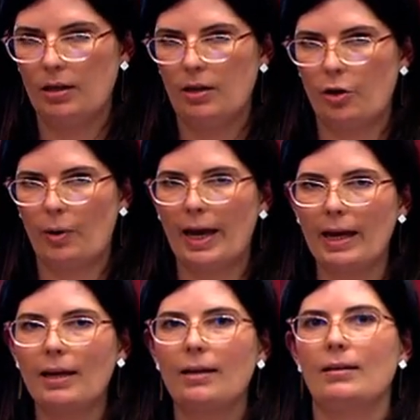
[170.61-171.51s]
who
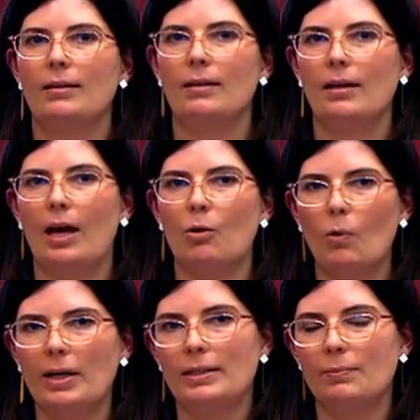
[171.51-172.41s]
he had
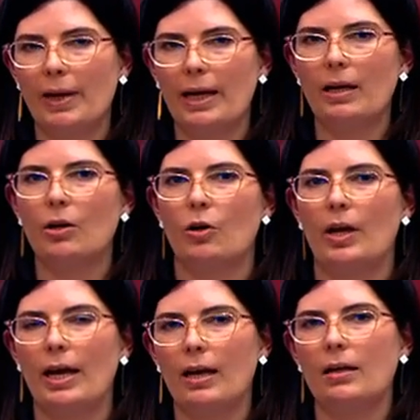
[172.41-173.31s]
once been, who
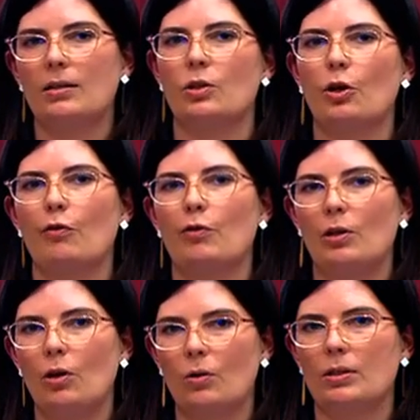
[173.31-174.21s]
he served
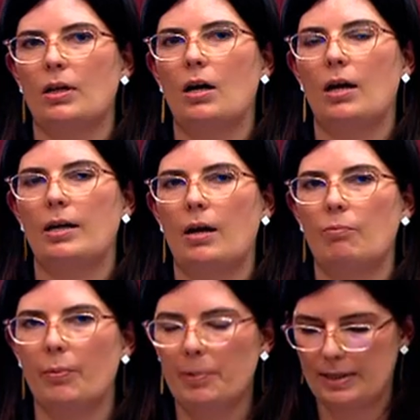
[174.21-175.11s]
alongside and
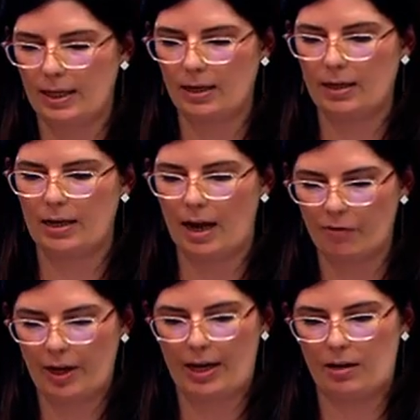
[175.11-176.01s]
represented and
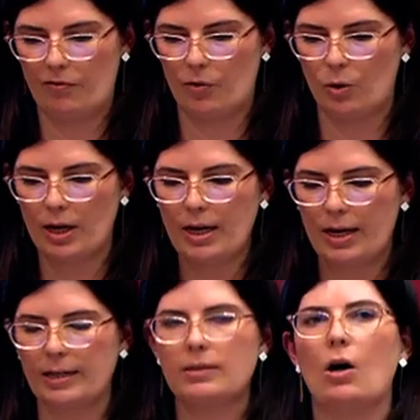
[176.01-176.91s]
advocated for
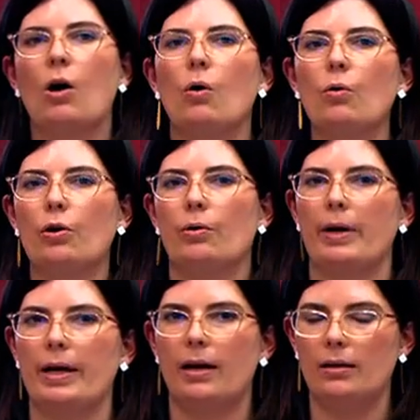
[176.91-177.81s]
his whole
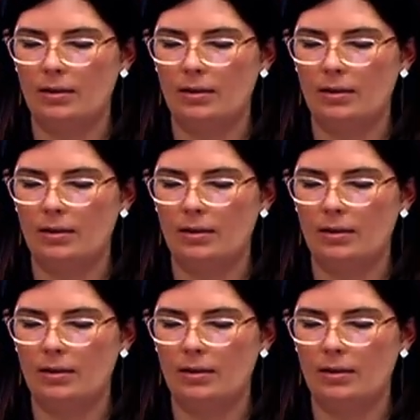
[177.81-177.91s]
career,